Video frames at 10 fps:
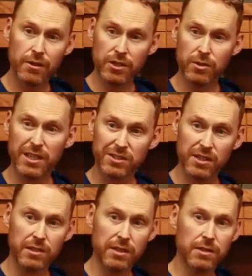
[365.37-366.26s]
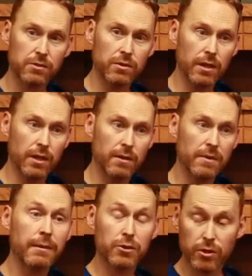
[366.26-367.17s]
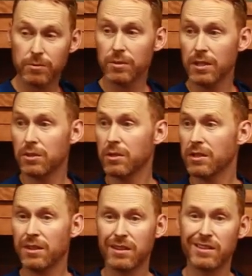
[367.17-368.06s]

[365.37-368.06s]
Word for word: or the tricyclic amitriptyline drug